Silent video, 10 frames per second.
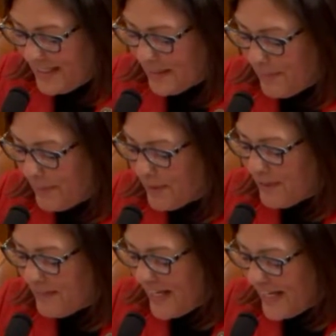As a member
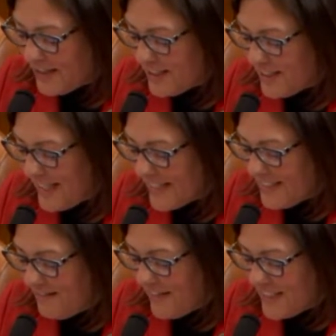of the House Select
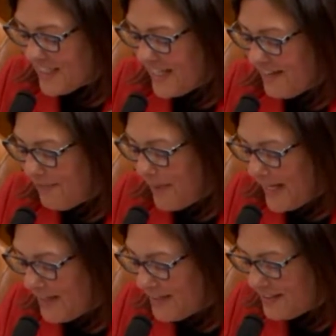Investigative
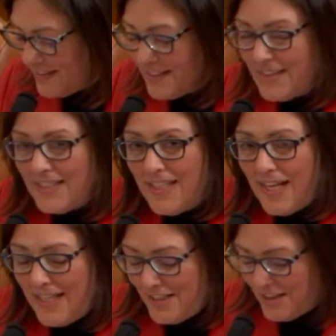Panel,
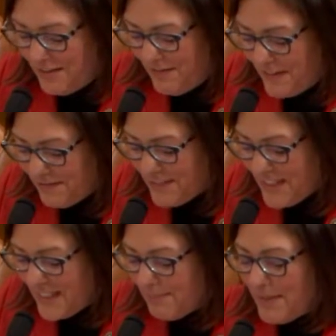I endured
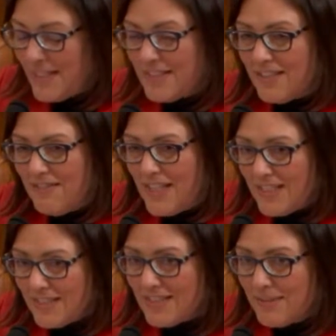15 months of
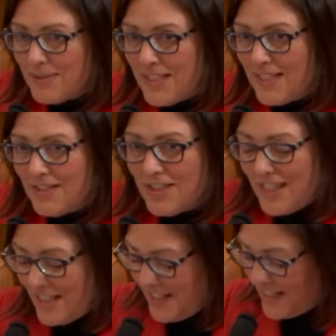
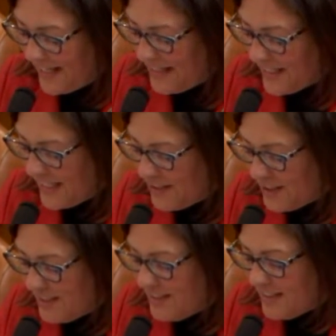unsubstantiated
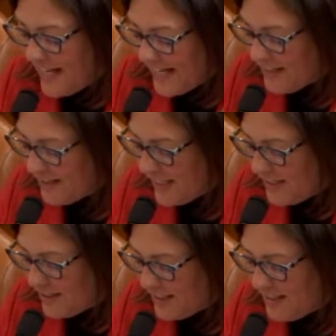allegations and
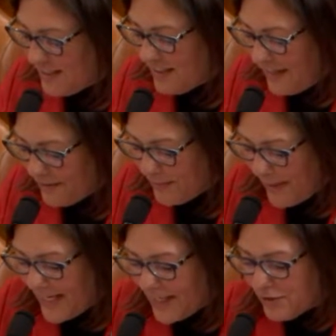accusations leveled
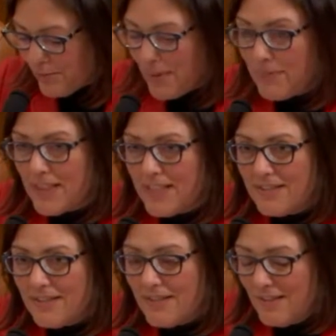by House
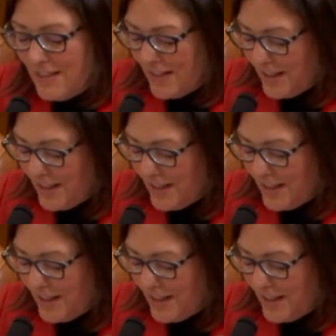Republicans